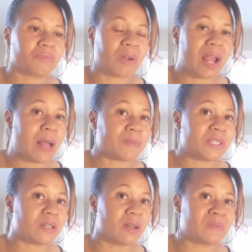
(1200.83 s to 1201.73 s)
perhaps
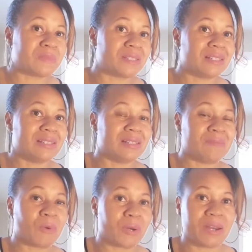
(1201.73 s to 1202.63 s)
it comes
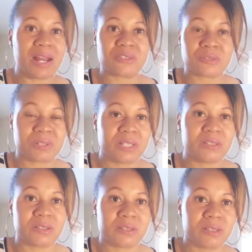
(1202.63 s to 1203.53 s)
more natural,
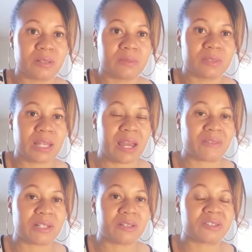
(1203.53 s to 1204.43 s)
easier to them to
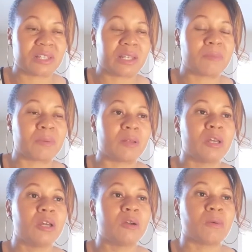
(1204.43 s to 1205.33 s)
have that understanding. But
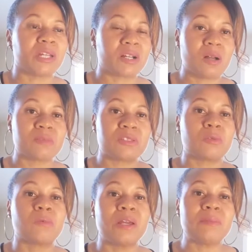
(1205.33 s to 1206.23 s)
when it comes
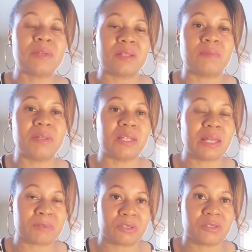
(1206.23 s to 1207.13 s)
to women being
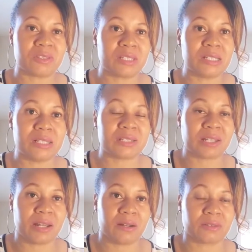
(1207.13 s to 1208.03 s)
able to see these
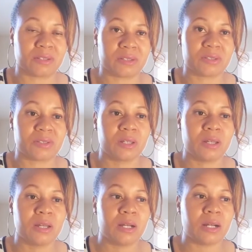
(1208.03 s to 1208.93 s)
characters
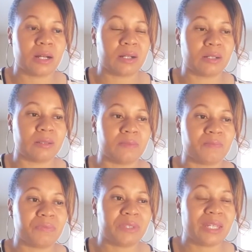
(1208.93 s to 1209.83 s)

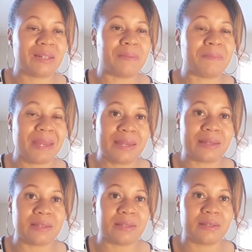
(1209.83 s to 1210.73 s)
um, in a
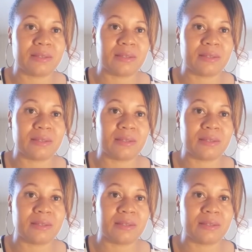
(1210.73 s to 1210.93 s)
man